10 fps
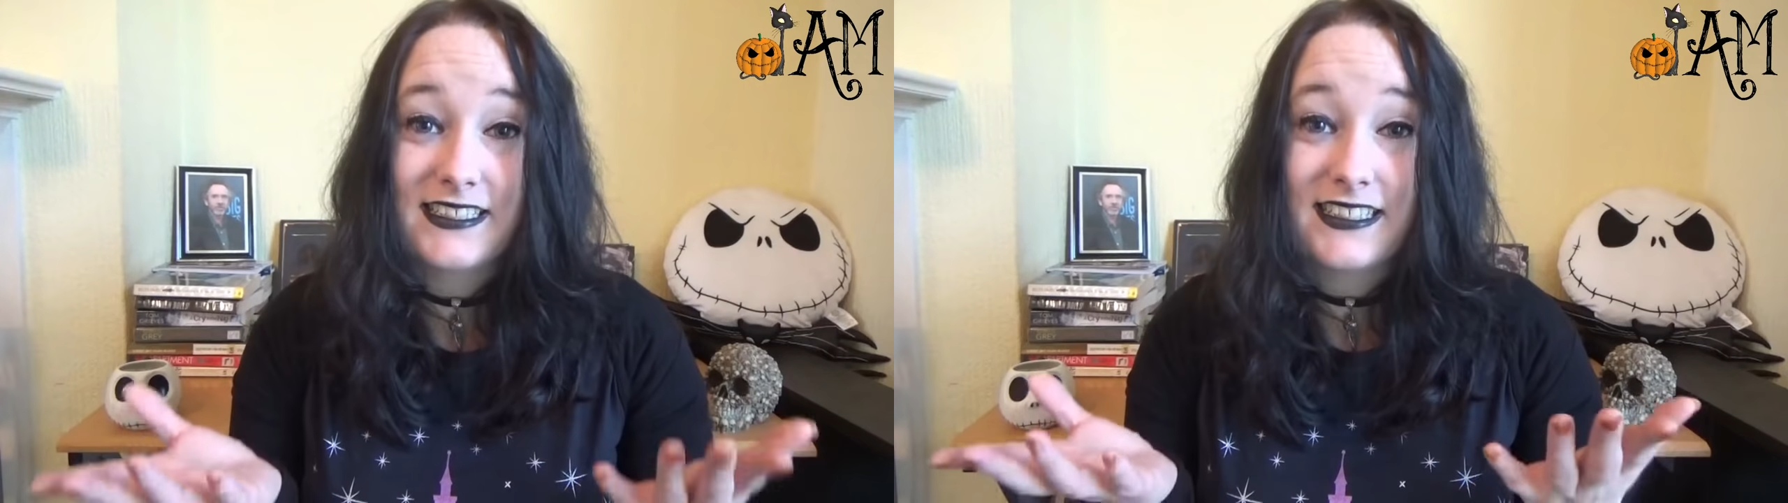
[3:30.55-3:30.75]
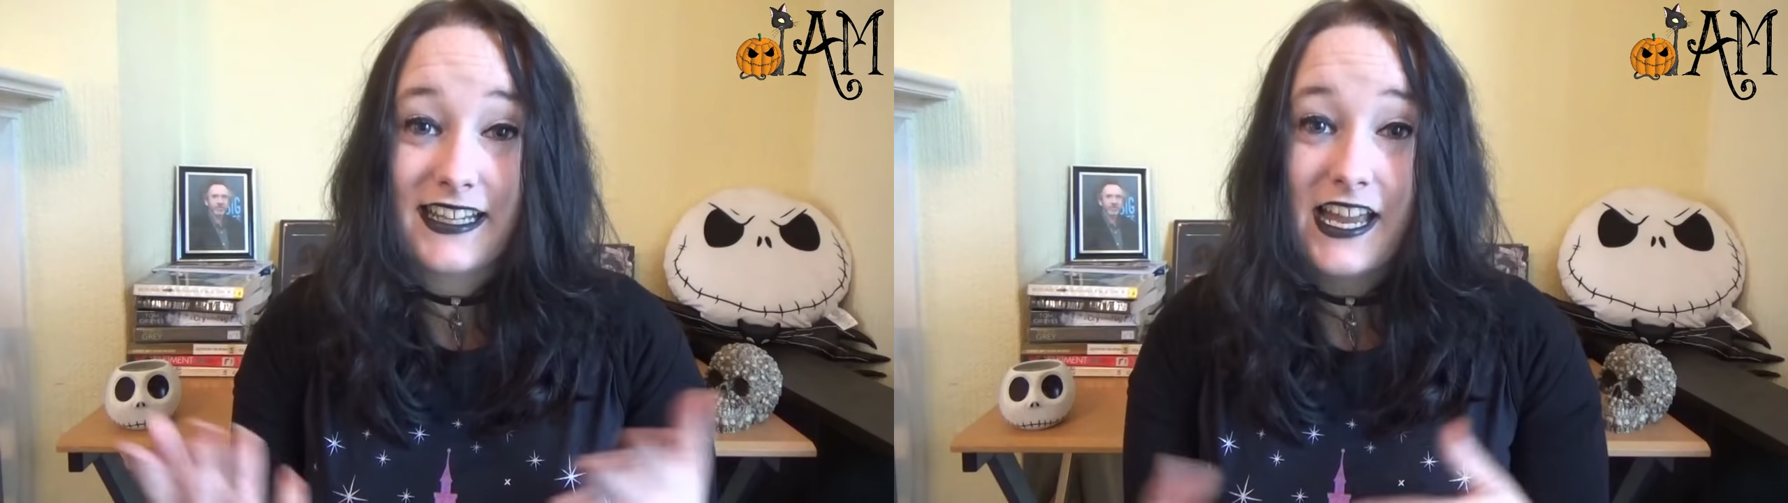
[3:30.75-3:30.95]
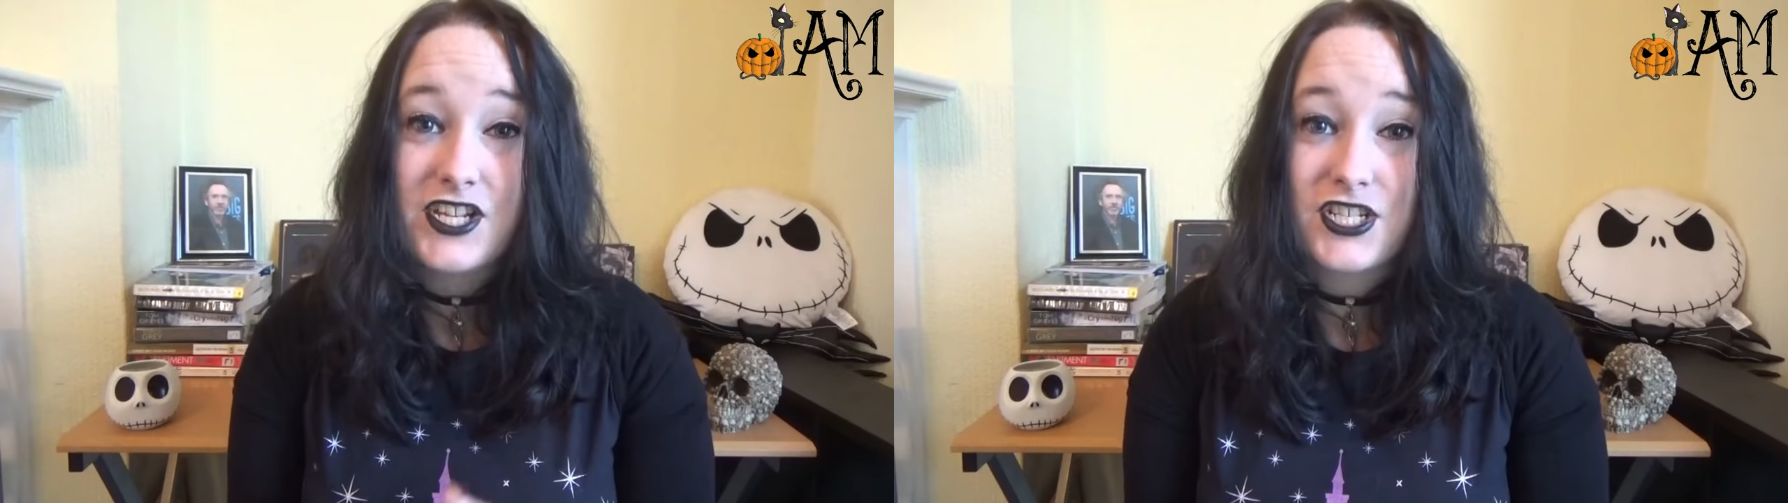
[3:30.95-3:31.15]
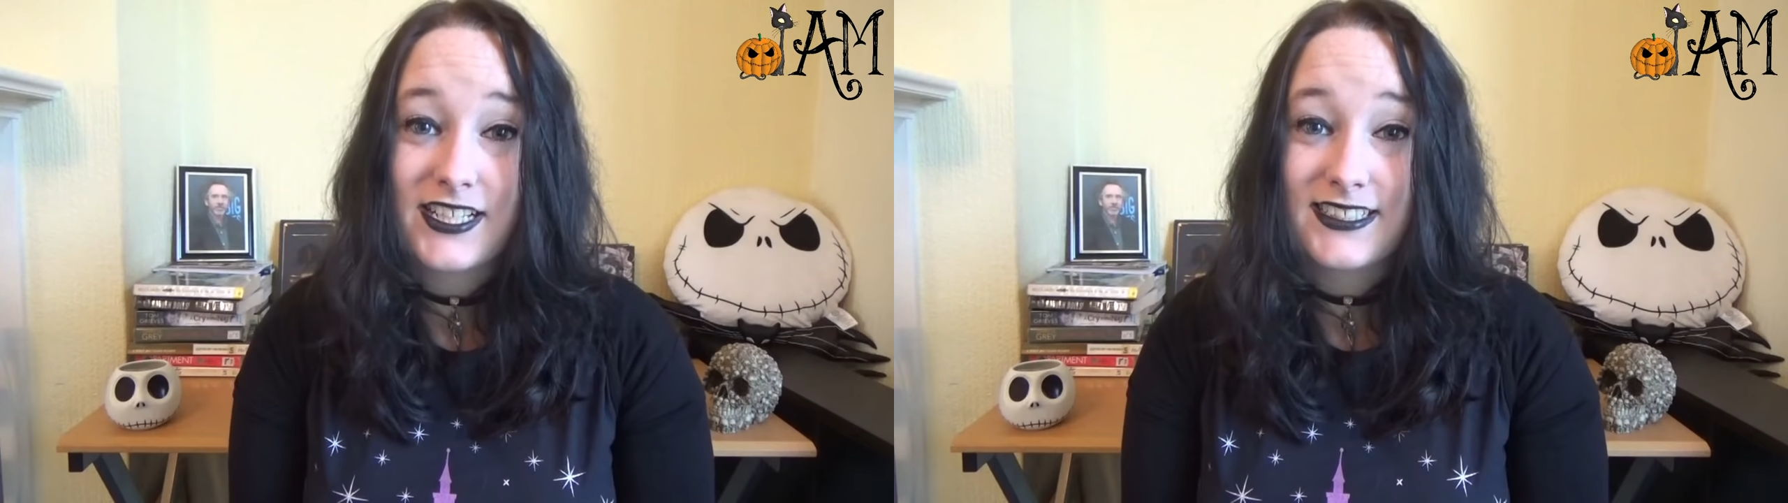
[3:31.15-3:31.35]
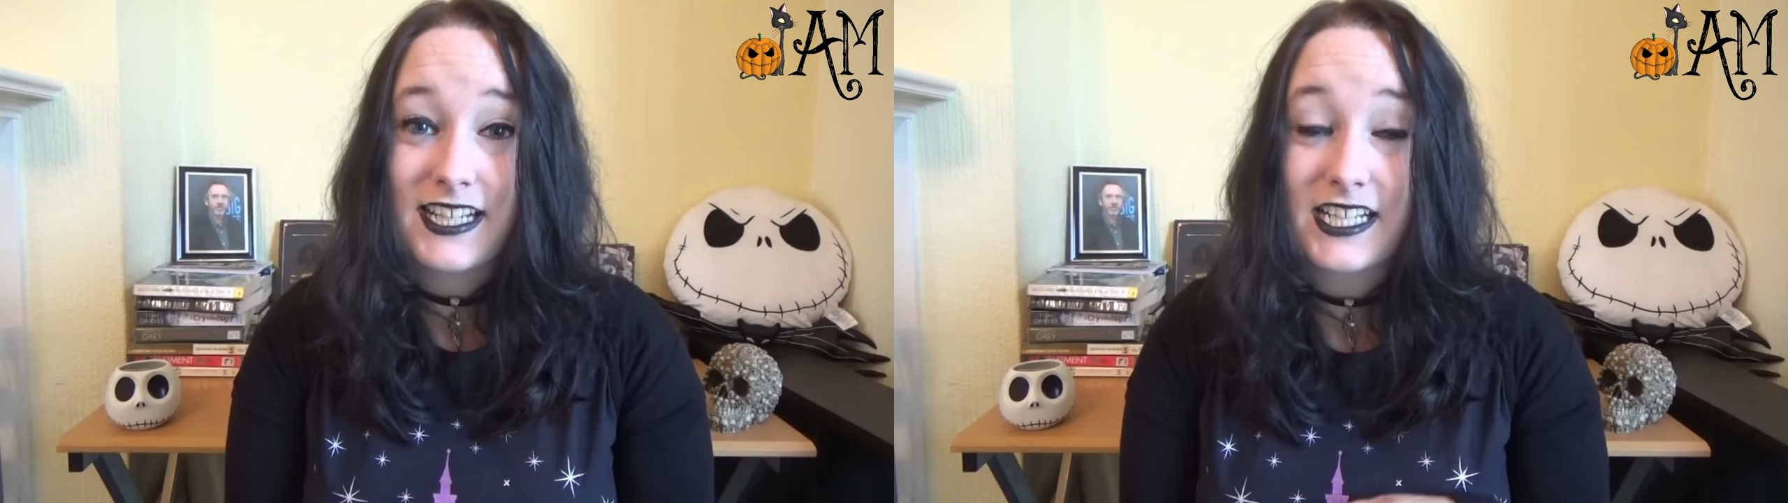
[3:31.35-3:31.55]
as
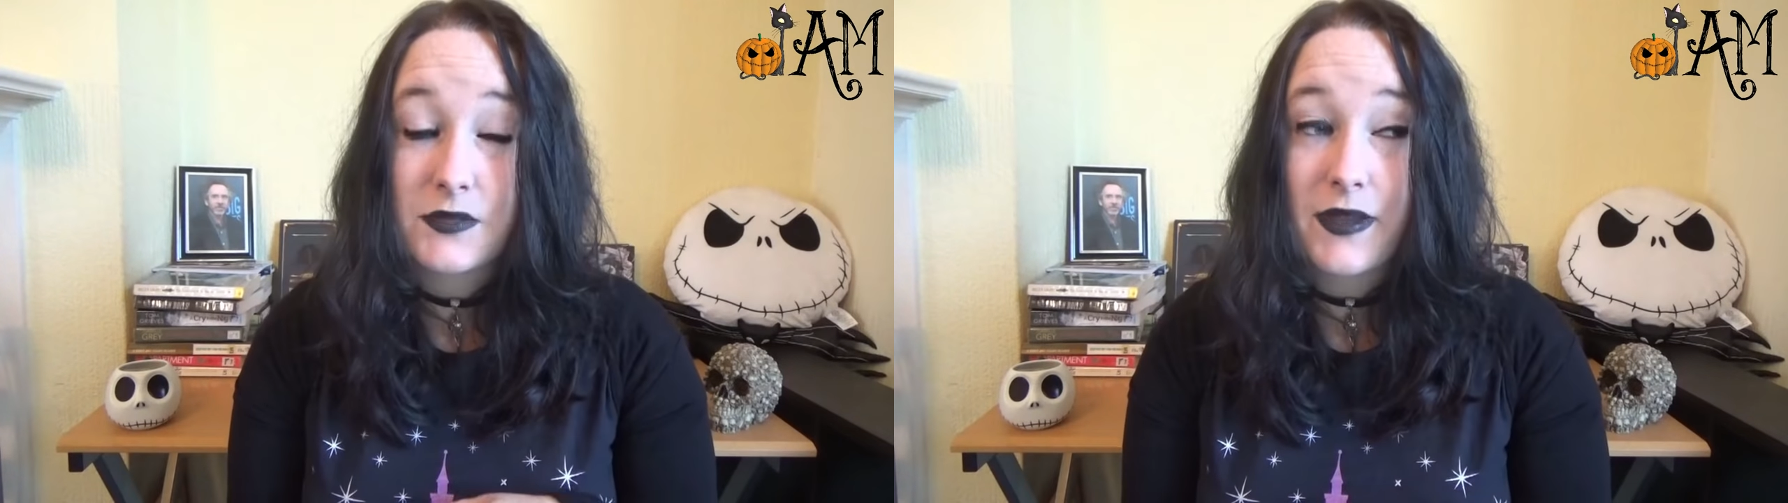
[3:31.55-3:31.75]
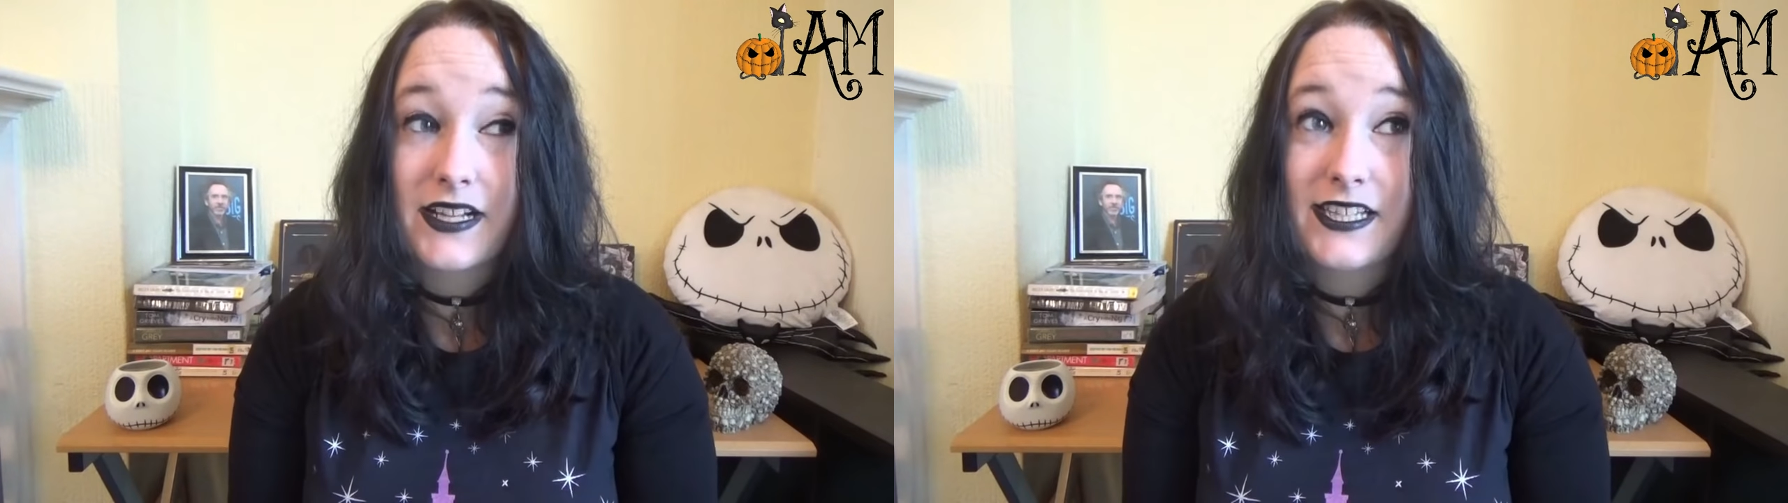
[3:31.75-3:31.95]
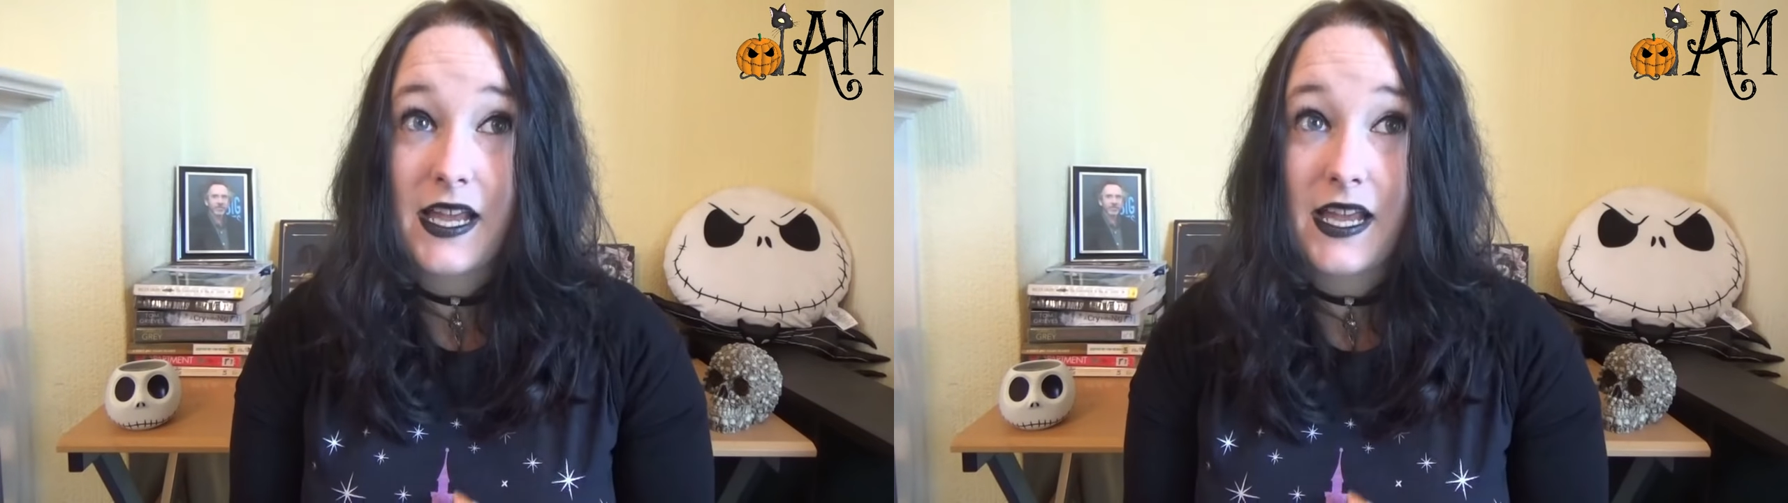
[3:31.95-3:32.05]
engaging as I expected